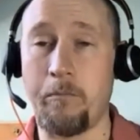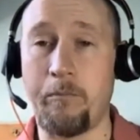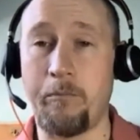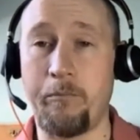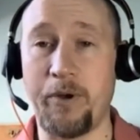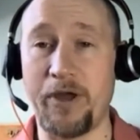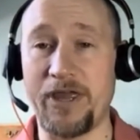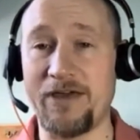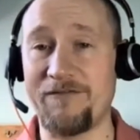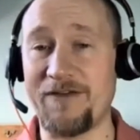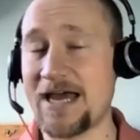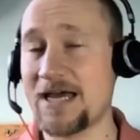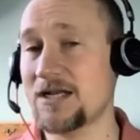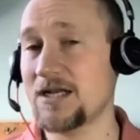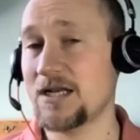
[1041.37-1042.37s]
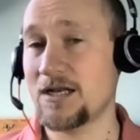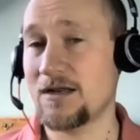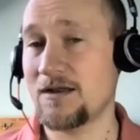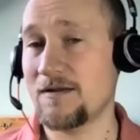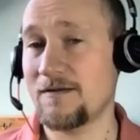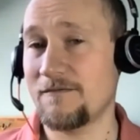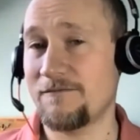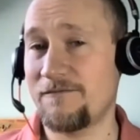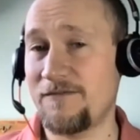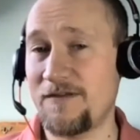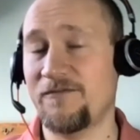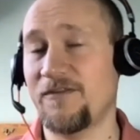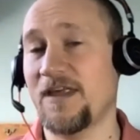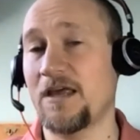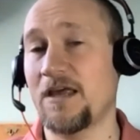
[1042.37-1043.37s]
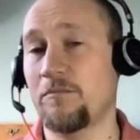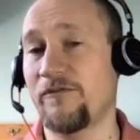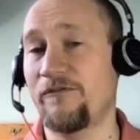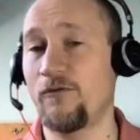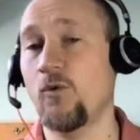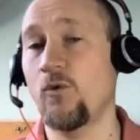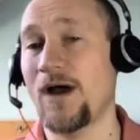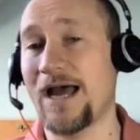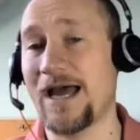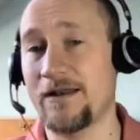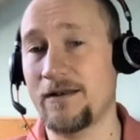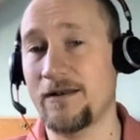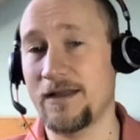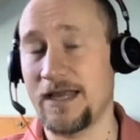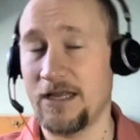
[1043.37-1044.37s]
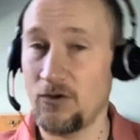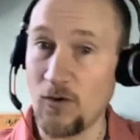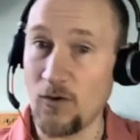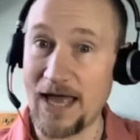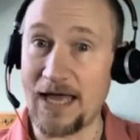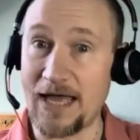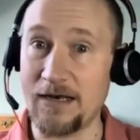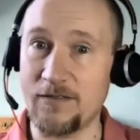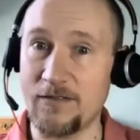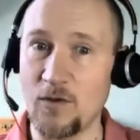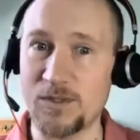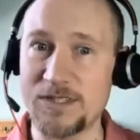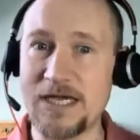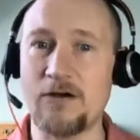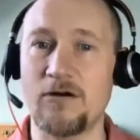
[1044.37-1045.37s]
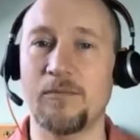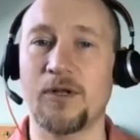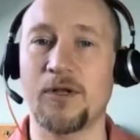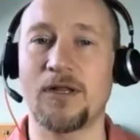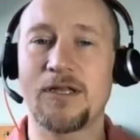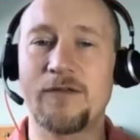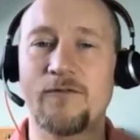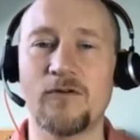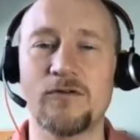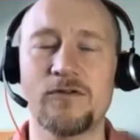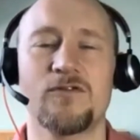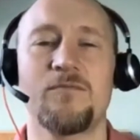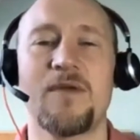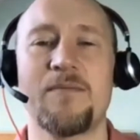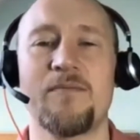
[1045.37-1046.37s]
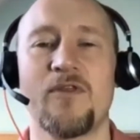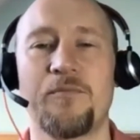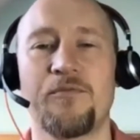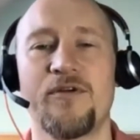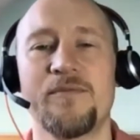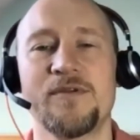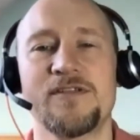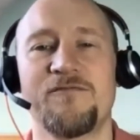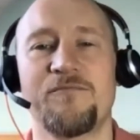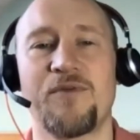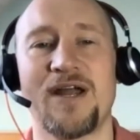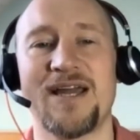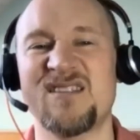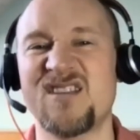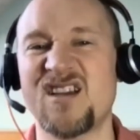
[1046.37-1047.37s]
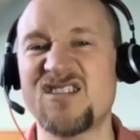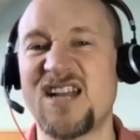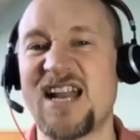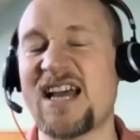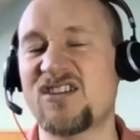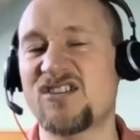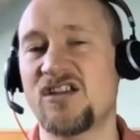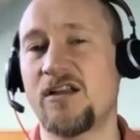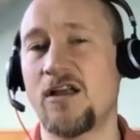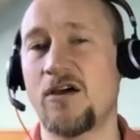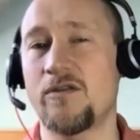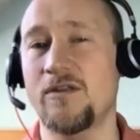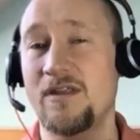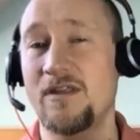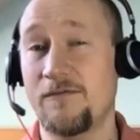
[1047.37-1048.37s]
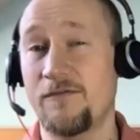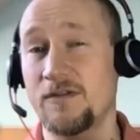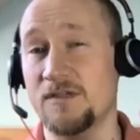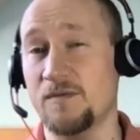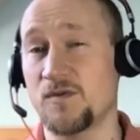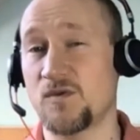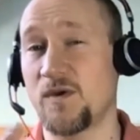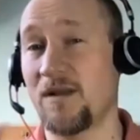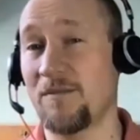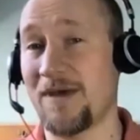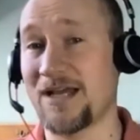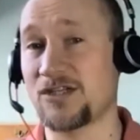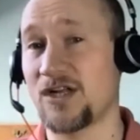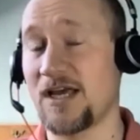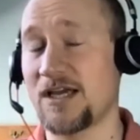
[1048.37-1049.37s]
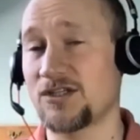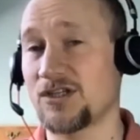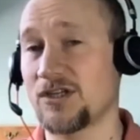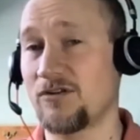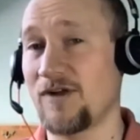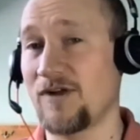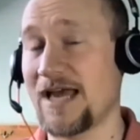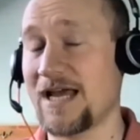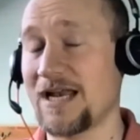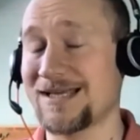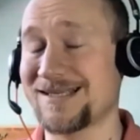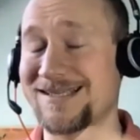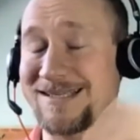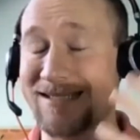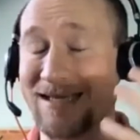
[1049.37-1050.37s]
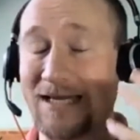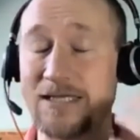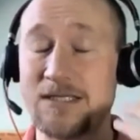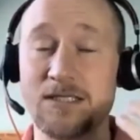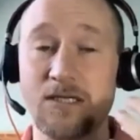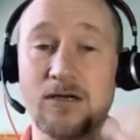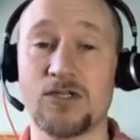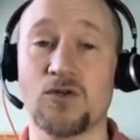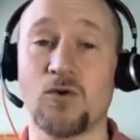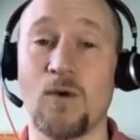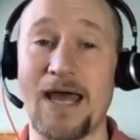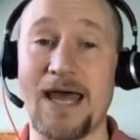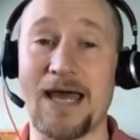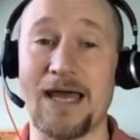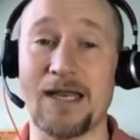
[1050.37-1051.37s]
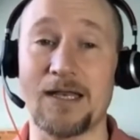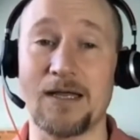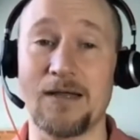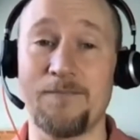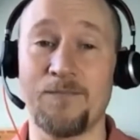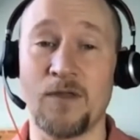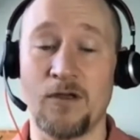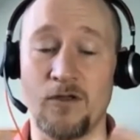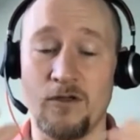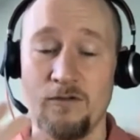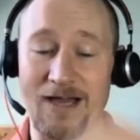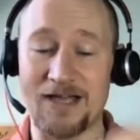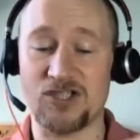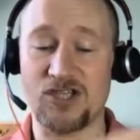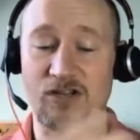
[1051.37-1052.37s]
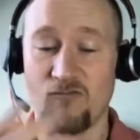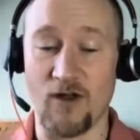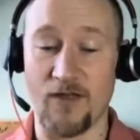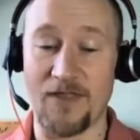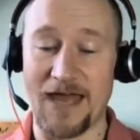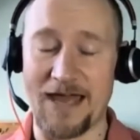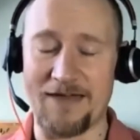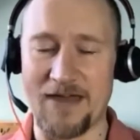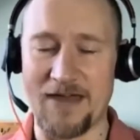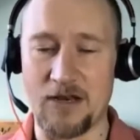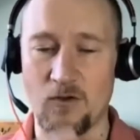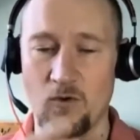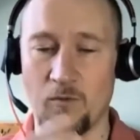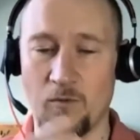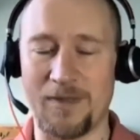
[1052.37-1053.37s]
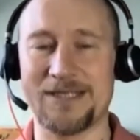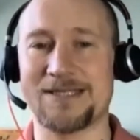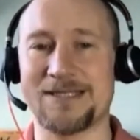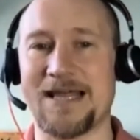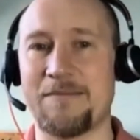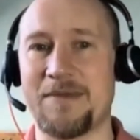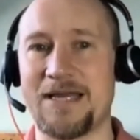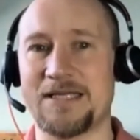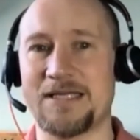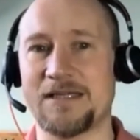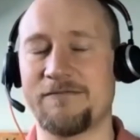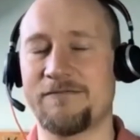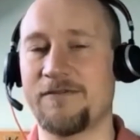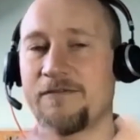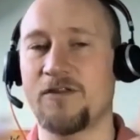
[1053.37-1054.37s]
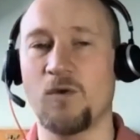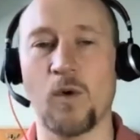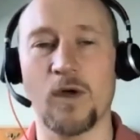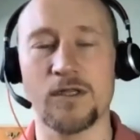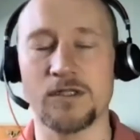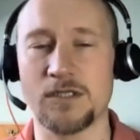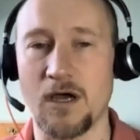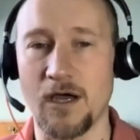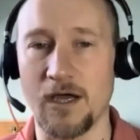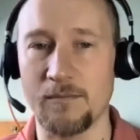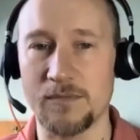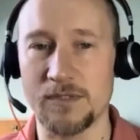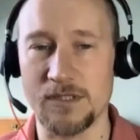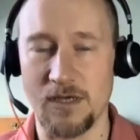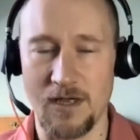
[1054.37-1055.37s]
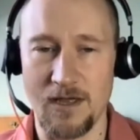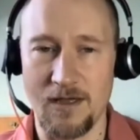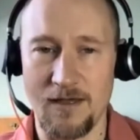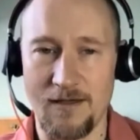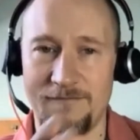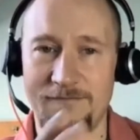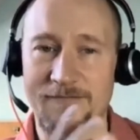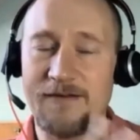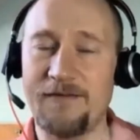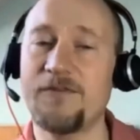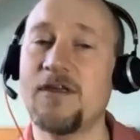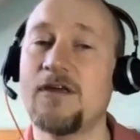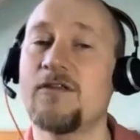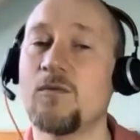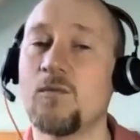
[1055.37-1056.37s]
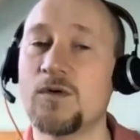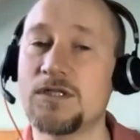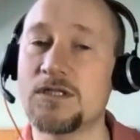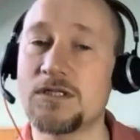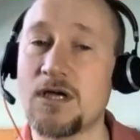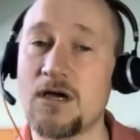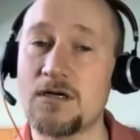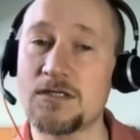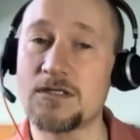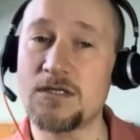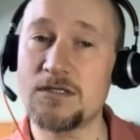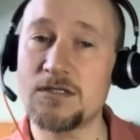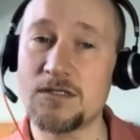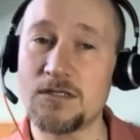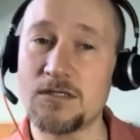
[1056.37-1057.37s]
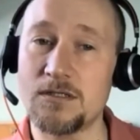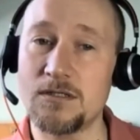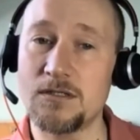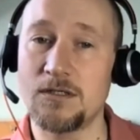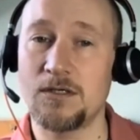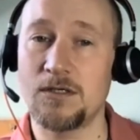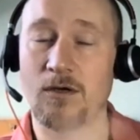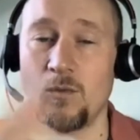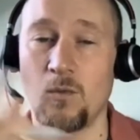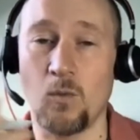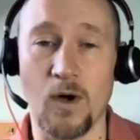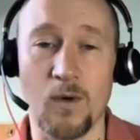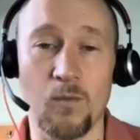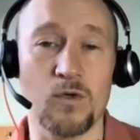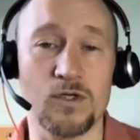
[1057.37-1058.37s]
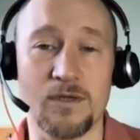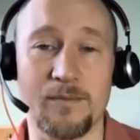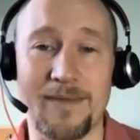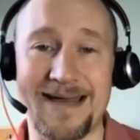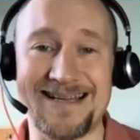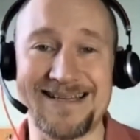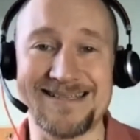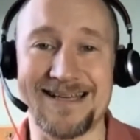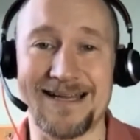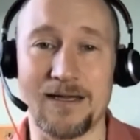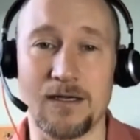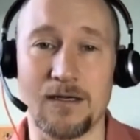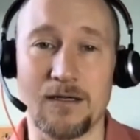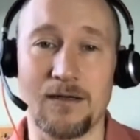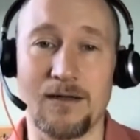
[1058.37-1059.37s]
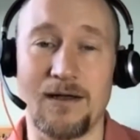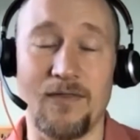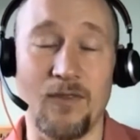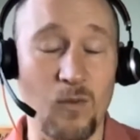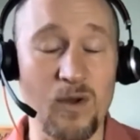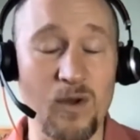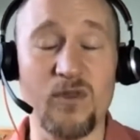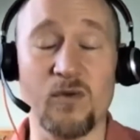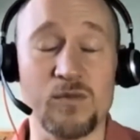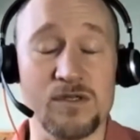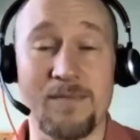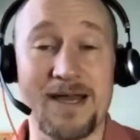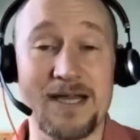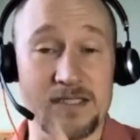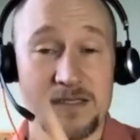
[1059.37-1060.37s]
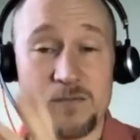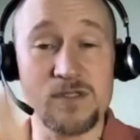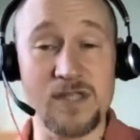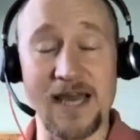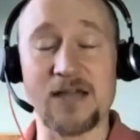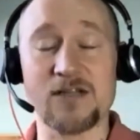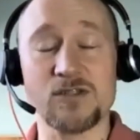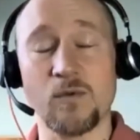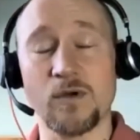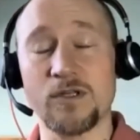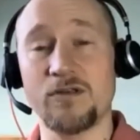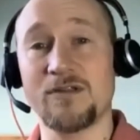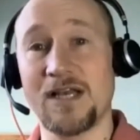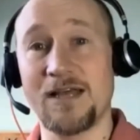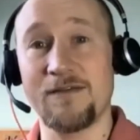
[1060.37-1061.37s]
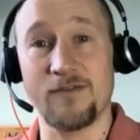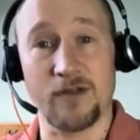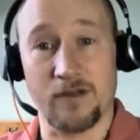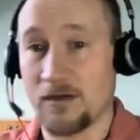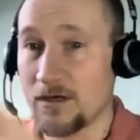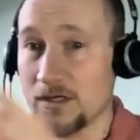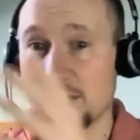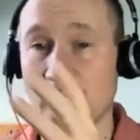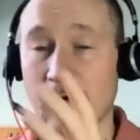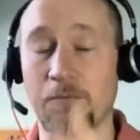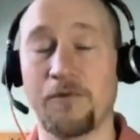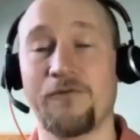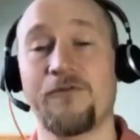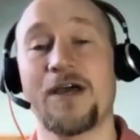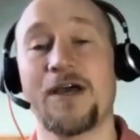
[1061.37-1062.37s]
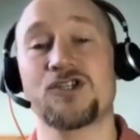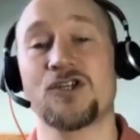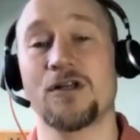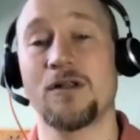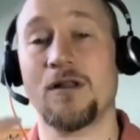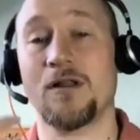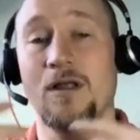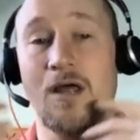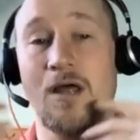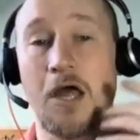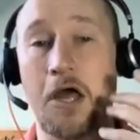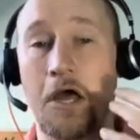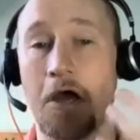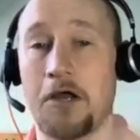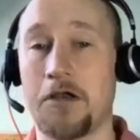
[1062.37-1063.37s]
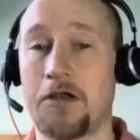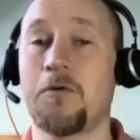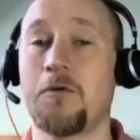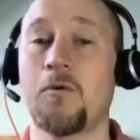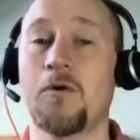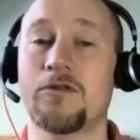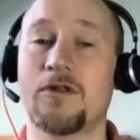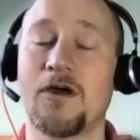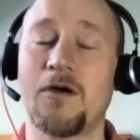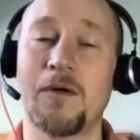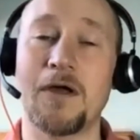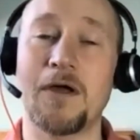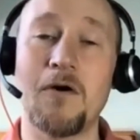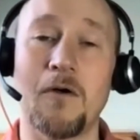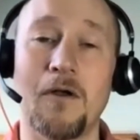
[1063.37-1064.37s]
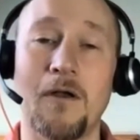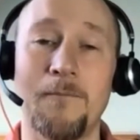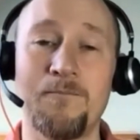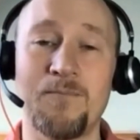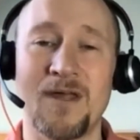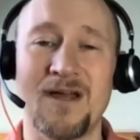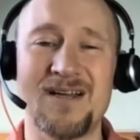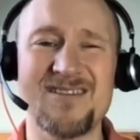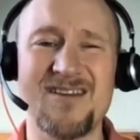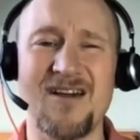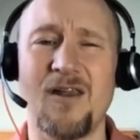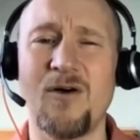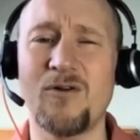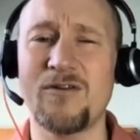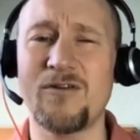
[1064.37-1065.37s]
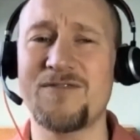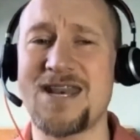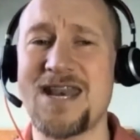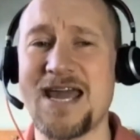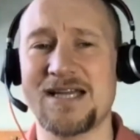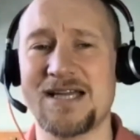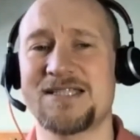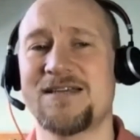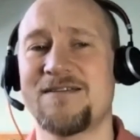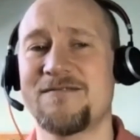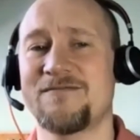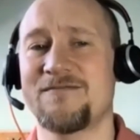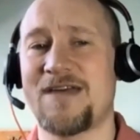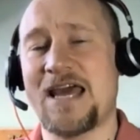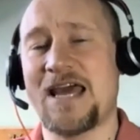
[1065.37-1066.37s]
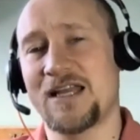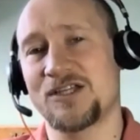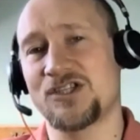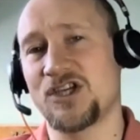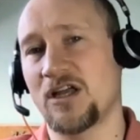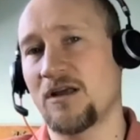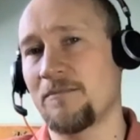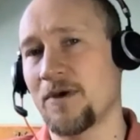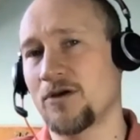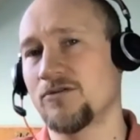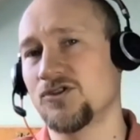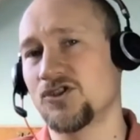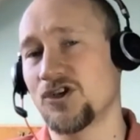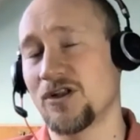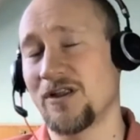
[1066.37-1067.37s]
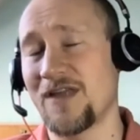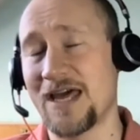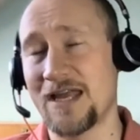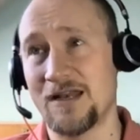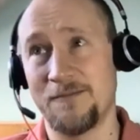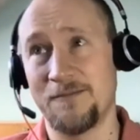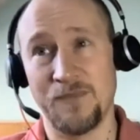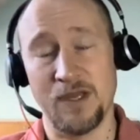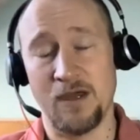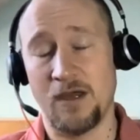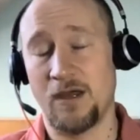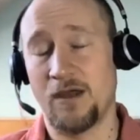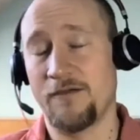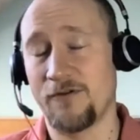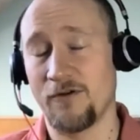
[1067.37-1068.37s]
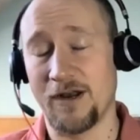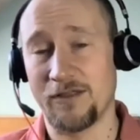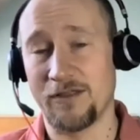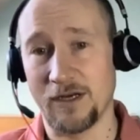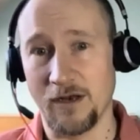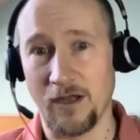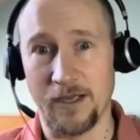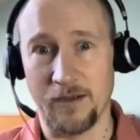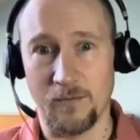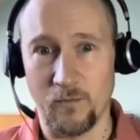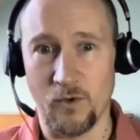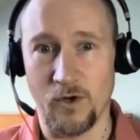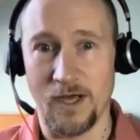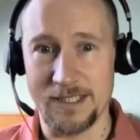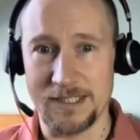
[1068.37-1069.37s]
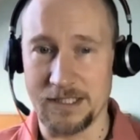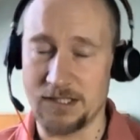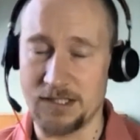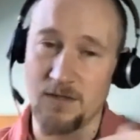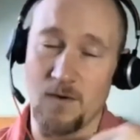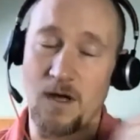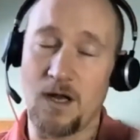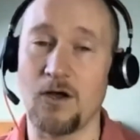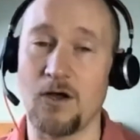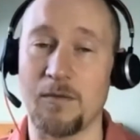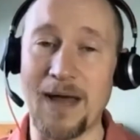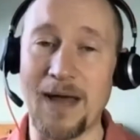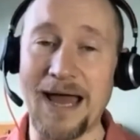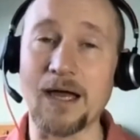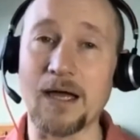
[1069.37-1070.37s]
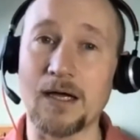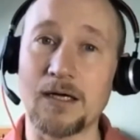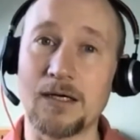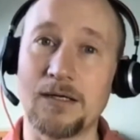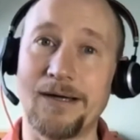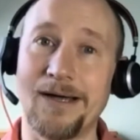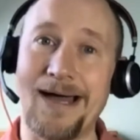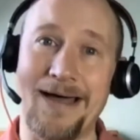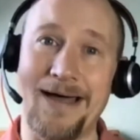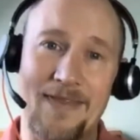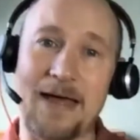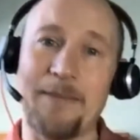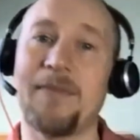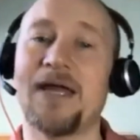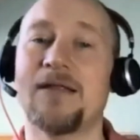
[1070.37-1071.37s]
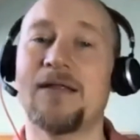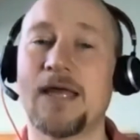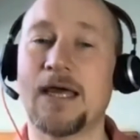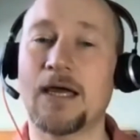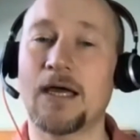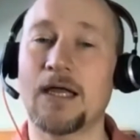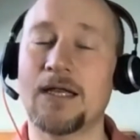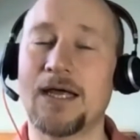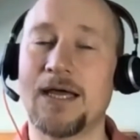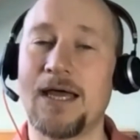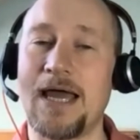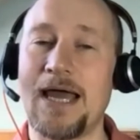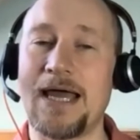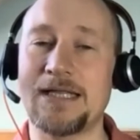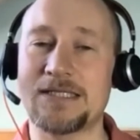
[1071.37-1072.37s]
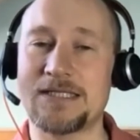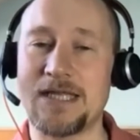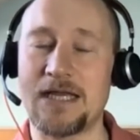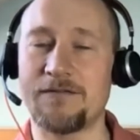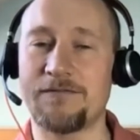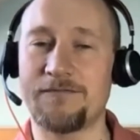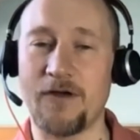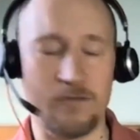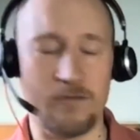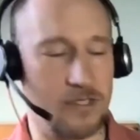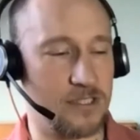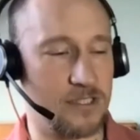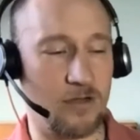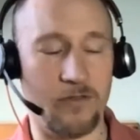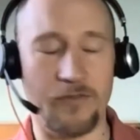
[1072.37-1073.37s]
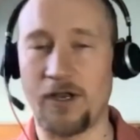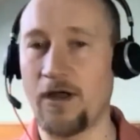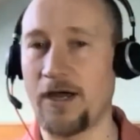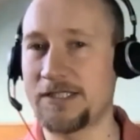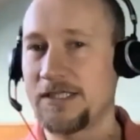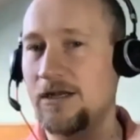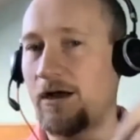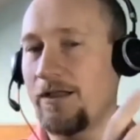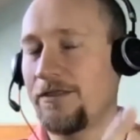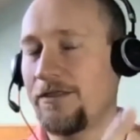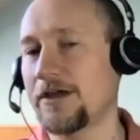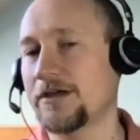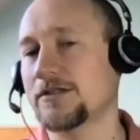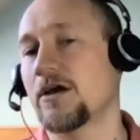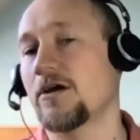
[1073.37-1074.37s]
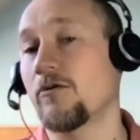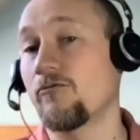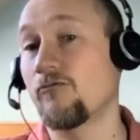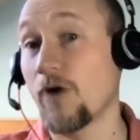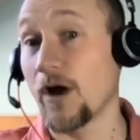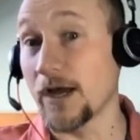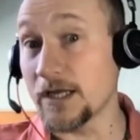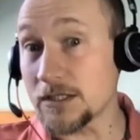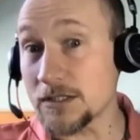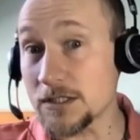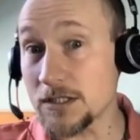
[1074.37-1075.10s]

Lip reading: But you've had 50 beforehand in your head that were terrible. And you've got to remember the primitive brain doesn't actually know the difference between imagination and reality. So inside your head, you've actually run that event or been to that meeting 51 times. 50 of them were disasters. One was amazing. And the one that was amazing was the actual one you delivered because you're a professional and know what's going on. That's a lot of negative energy and emotion. And then if you're anything like what I tend to do, I'll look back at that meeting and instead of focusing on the 99 things I got right,